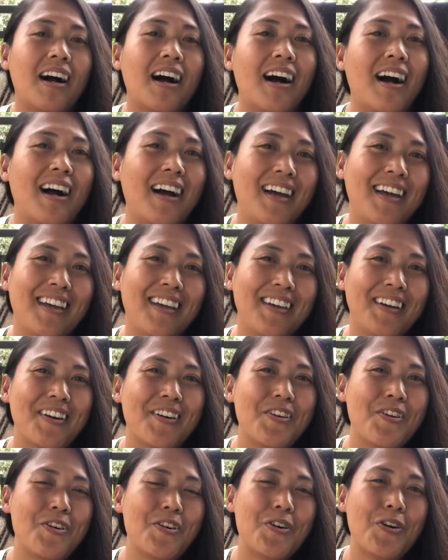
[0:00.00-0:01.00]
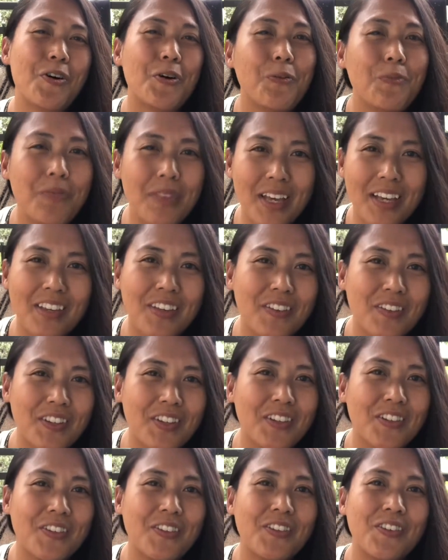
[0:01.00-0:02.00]
I hope that you
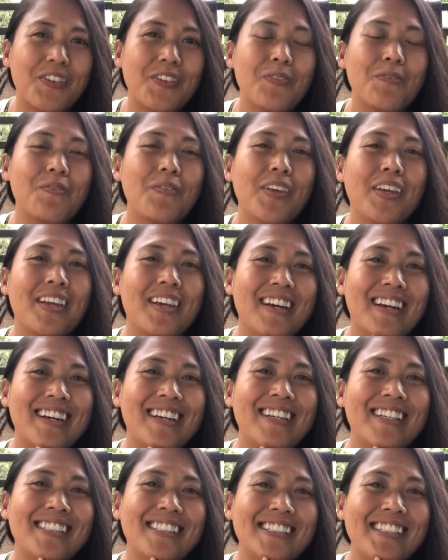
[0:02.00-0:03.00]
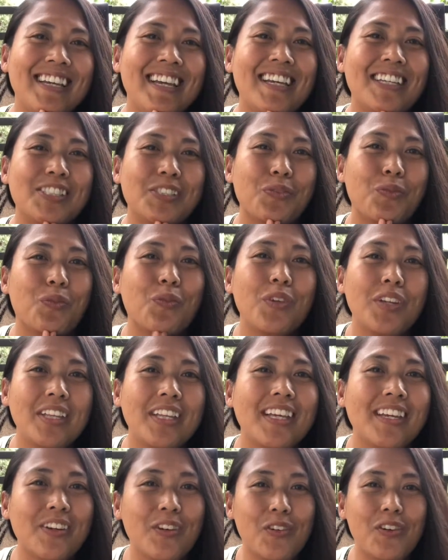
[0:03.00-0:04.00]
do, because it's
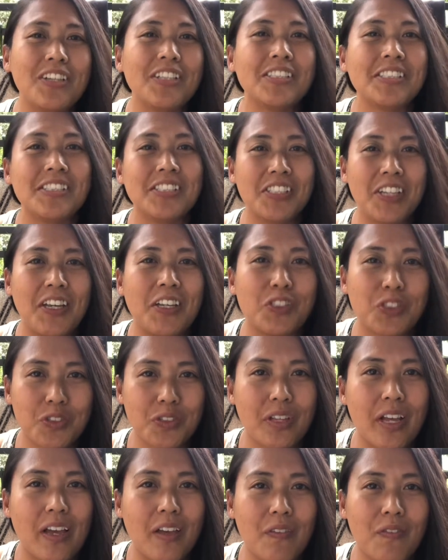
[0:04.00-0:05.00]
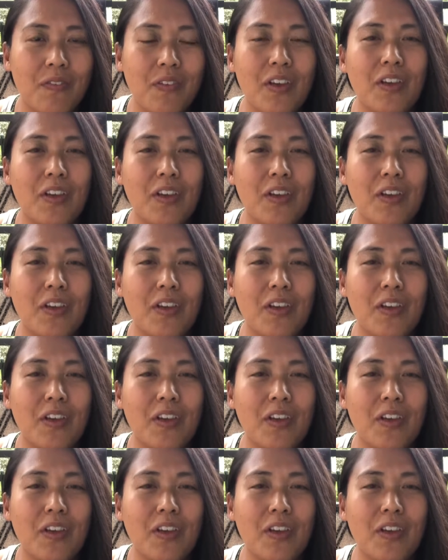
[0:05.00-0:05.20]
really going to change your life.